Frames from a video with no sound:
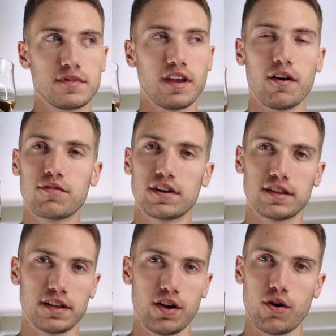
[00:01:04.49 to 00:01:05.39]

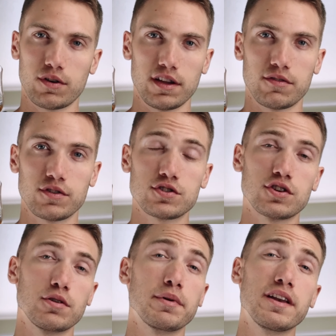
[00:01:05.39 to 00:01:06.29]
Definitely oaky for
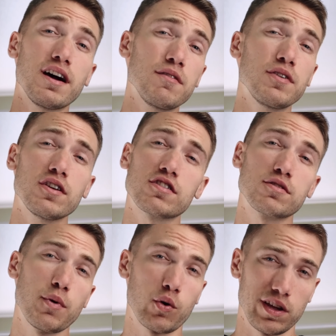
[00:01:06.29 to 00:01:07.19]
sure, but not very
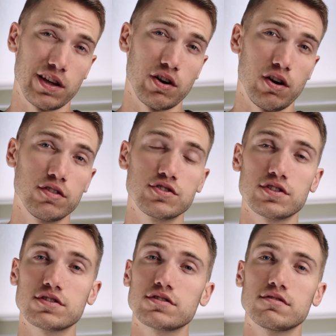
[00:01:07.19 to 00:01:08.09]
smoky at all.
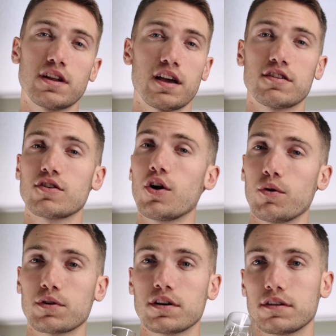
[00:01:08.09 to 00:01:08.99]
Just nice
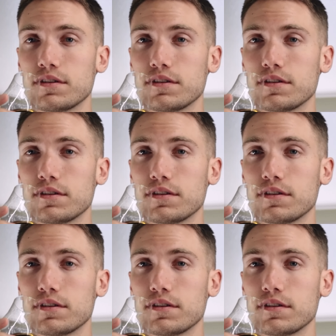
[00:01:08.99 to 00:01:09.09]
oak.